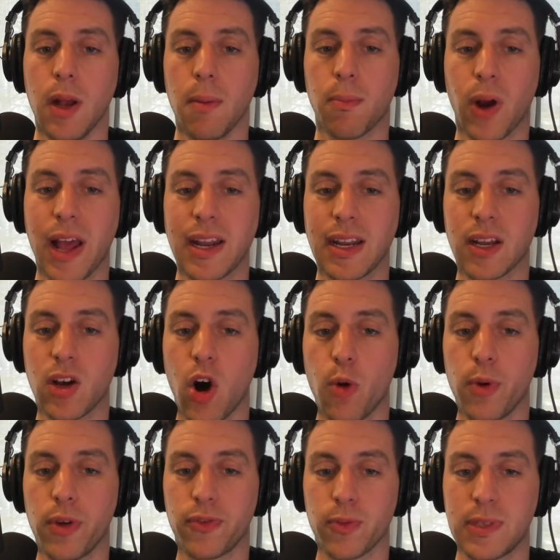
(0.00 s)
Brandon
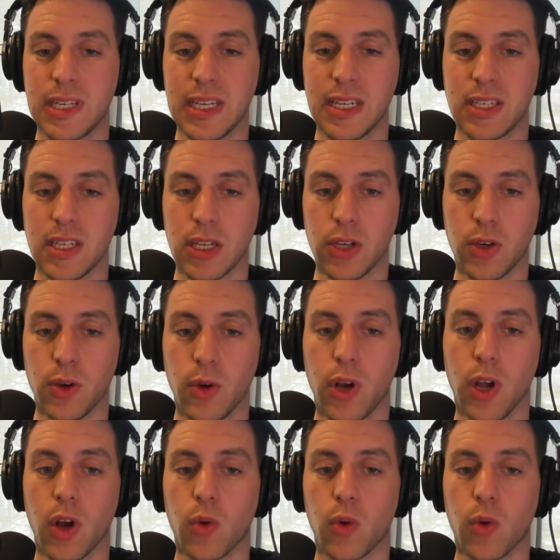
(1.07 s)
Coleman from TCU,